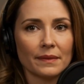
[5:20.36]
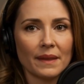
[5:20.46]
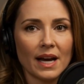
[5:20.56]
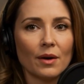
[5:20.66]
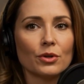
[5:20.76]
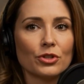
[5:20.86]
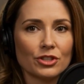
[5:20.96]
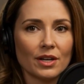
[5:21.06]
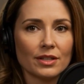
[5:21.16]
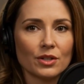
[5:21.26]
How you
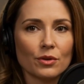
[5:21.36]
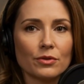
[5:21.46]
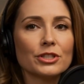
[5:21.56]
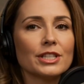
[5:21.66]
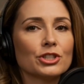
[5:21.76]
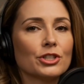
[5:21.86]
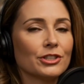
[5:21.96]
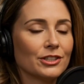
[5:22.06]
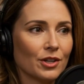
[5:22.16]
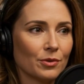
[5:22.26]
start the conversation
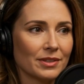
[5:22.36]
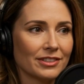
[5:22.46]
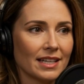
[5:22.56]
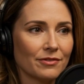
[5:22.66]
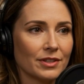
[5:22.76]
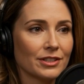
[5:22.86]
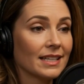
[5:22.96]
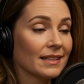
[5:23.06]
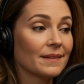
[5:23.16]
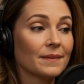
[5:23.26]
determines
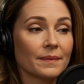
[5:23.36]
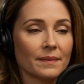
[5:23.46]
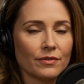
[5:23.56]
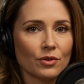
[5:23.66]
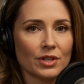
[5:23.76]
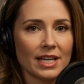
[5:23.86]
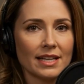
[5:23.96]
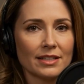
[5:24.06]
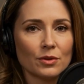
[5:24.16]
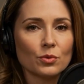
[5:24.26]
everything.
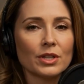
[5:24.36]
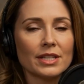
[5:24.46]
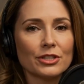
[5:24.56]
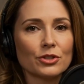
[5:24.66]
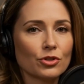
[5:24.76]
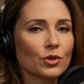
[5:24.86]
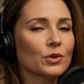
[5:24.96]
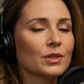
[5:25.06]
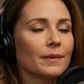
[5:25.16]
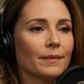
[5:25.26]
Forget "we need to
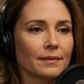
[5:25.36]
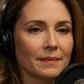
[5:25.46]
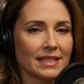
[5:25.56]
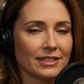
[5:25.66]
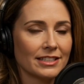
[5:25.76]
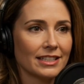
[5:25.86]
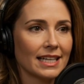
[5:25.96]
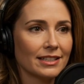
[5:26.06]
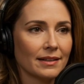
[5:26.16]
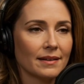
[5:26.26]
talk."
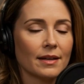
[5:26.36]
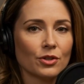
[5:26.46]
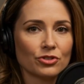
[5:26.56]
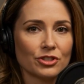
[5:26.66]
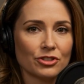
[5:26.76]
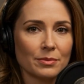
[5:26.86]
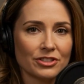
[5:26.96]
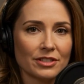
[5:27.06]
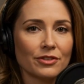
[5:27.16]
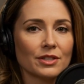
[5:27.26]
Instead, use a
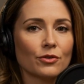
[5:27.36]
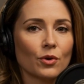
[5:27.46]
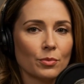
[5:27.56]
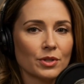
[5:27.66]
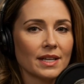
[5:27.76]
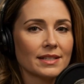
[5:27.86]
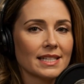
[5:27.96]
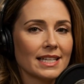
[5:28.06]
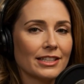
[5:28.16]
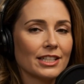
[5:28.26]
specific formula that
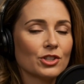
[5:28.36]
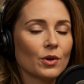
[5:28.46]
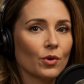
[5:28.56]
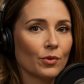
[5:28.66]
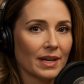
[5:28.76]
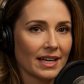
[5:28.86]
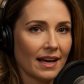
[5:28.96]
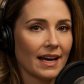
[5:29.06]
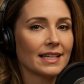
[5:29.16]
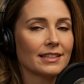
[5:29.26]
I teach all my
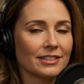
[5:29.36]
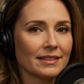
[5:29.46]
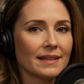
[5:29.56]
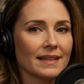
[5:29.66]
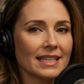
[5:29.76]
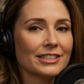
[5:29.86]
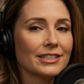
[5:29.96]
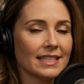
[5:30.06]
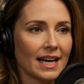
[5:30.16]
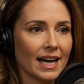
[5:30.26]
clients. It's
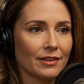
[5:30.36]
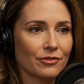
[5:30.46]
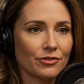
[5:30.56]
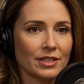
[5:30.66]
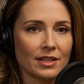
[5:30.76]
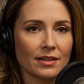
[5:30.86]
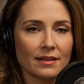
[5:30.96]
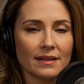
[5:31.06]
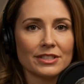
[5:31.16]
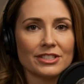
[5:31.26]
the "I feel"
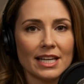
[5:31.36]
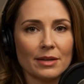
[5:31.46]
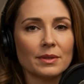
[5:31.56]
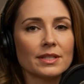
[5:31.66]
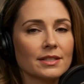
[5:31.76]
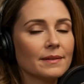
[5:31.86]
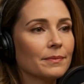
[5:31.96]
statement.